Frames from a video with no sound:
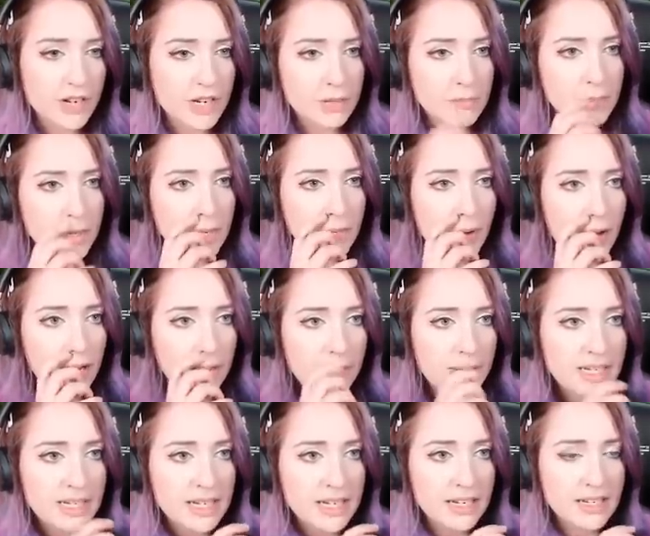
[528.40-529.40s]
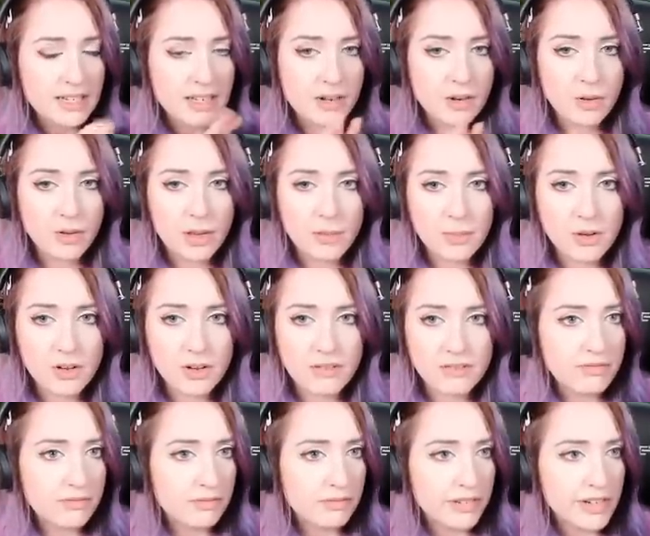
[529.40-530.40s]
to me while I'm editing, because I know that I'm going to
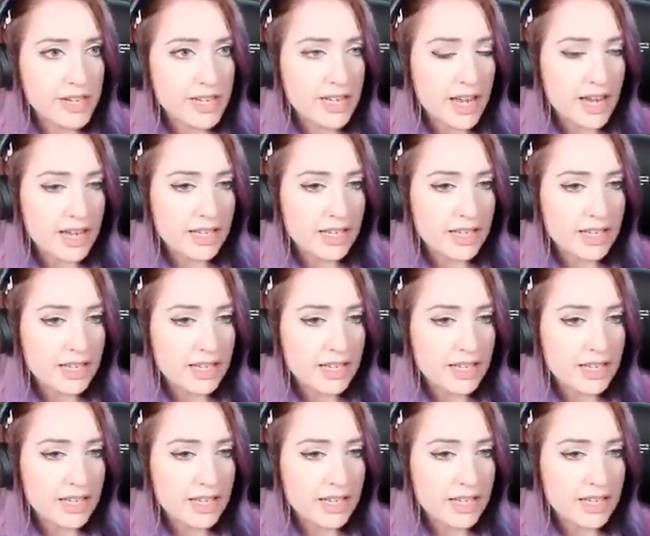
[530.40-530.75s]
have to resize